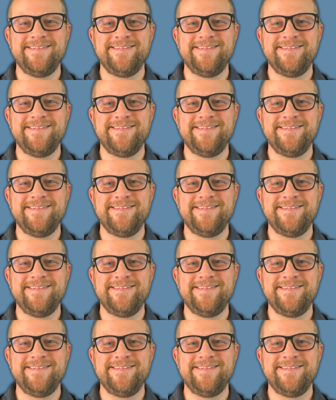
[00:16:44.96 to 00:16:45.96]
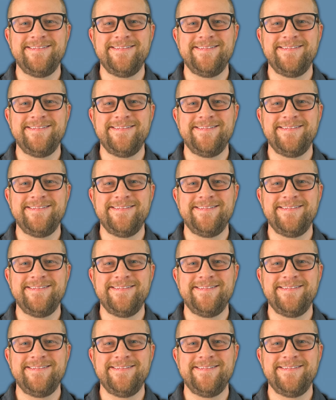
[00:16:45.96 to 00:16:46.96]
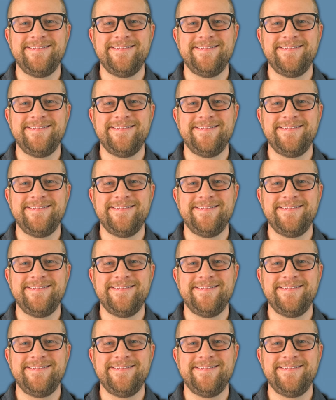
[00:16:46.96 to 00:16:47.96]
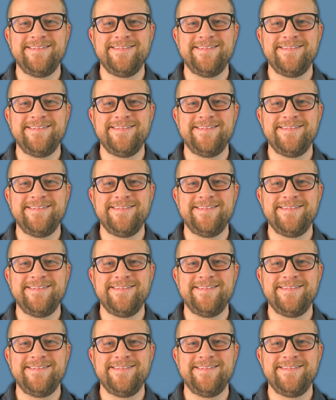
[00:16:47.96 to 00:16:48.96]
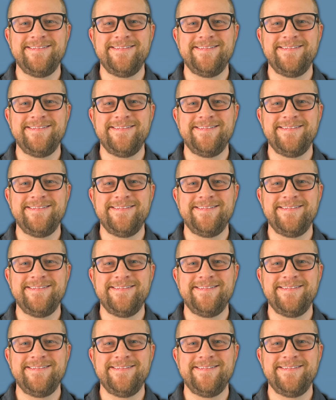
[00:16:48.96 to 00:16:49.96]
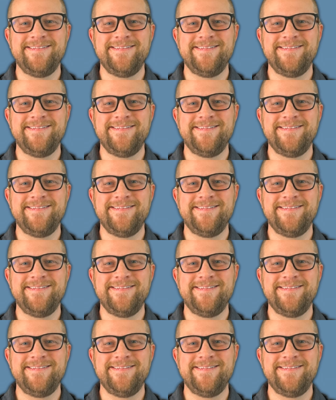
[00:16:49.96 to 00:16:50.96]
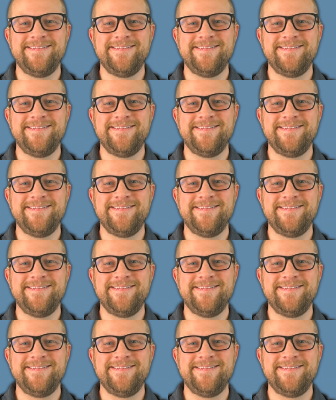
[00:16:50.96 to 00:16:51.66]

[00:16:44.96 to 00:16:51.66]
This is a still picture; no speech is visible.